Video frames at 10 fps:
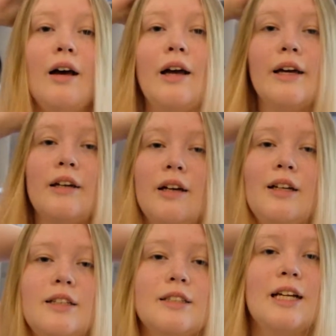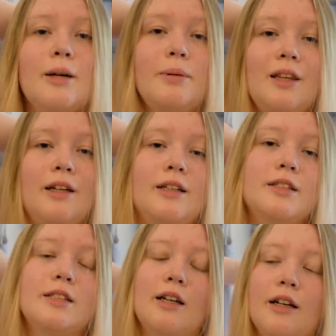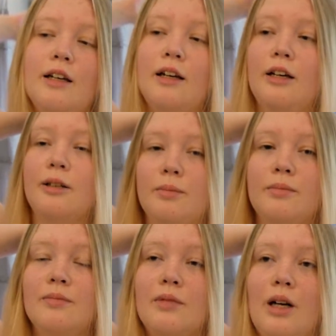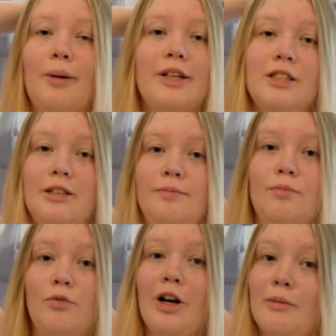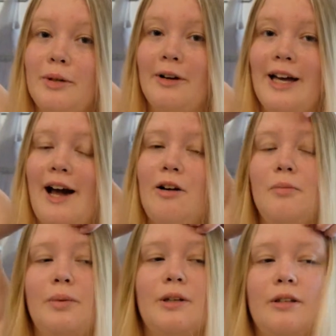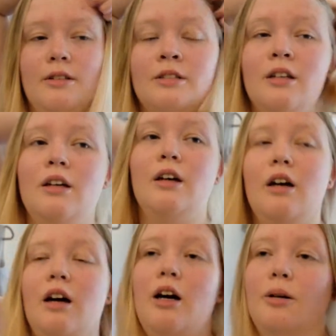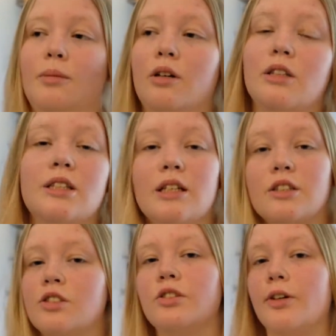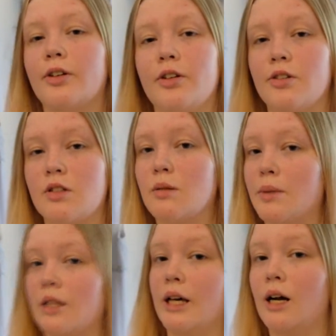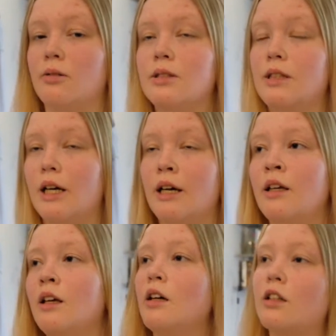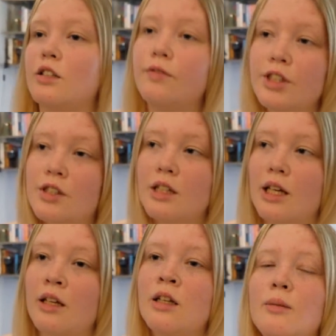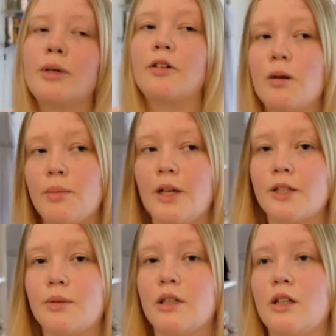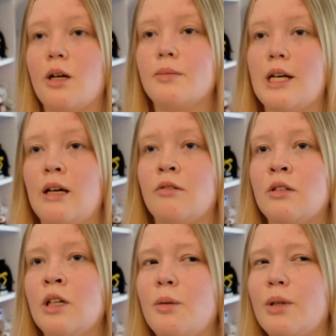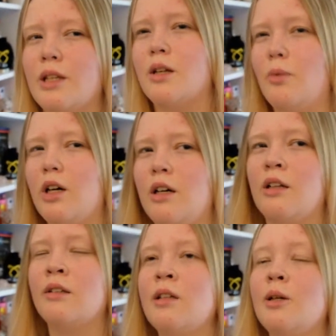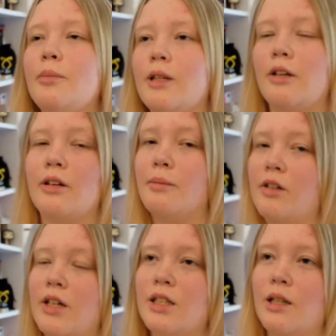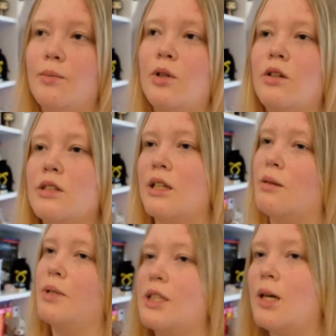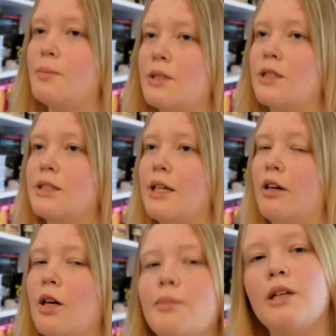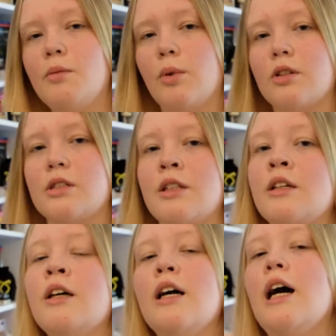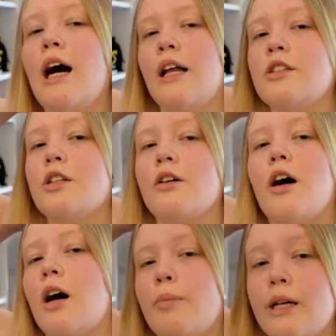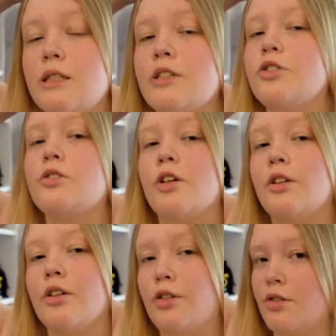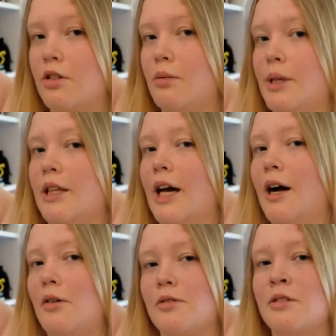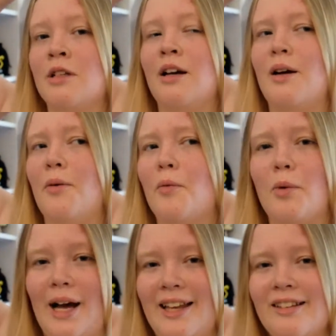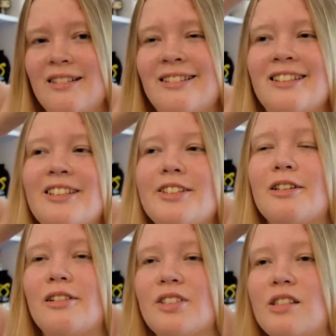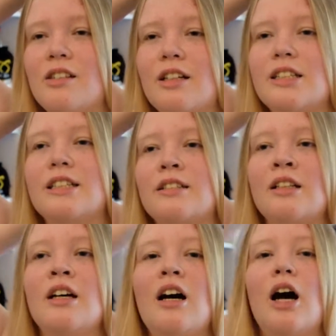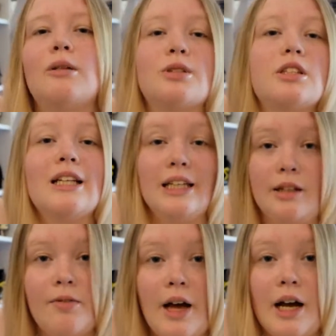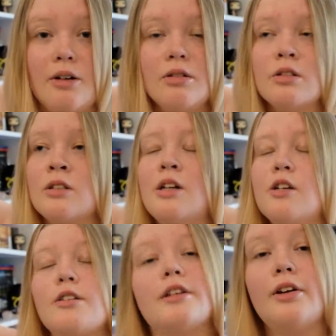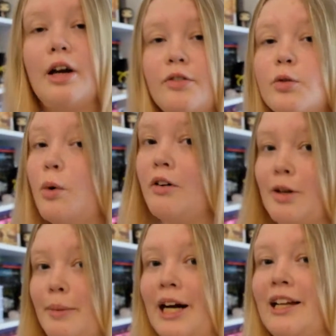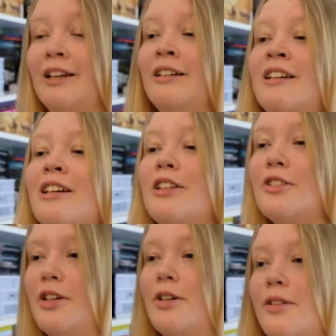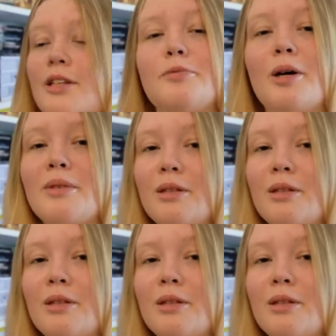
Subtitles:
Hey guys, and happy Thursday. I'm actually right on my way out because honestly I just don't know who's going to be in the house today, because originally my grandparents were going to come down, but then they weren't, but then only my granddad was, and then my dad was going to stay at home, then he wasn't, and so I basically just don't know who's going to be in the house when. So I've decided I'm just going to leave the house so I don't have to worry about it. So that's why I'm